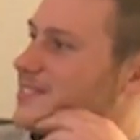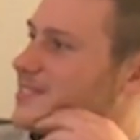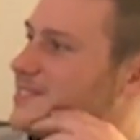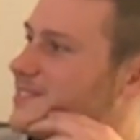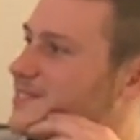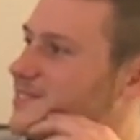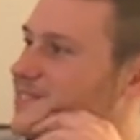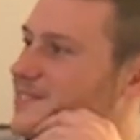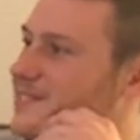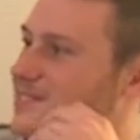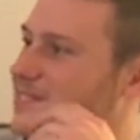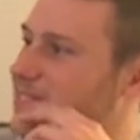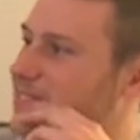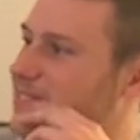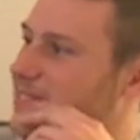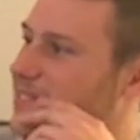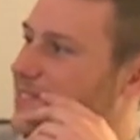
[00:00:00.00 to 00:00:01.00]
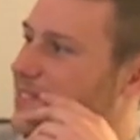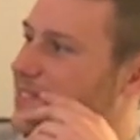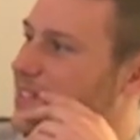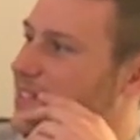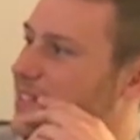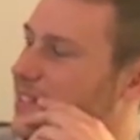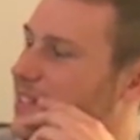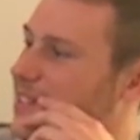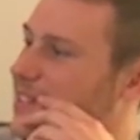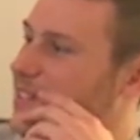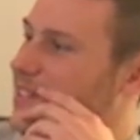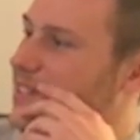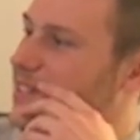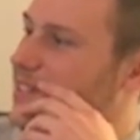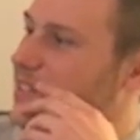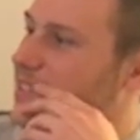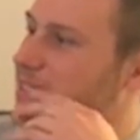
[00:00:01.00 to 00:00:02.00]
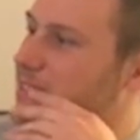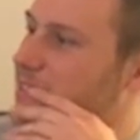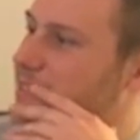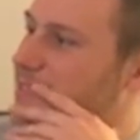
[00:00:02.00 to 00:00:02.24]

we won, but you had like 10,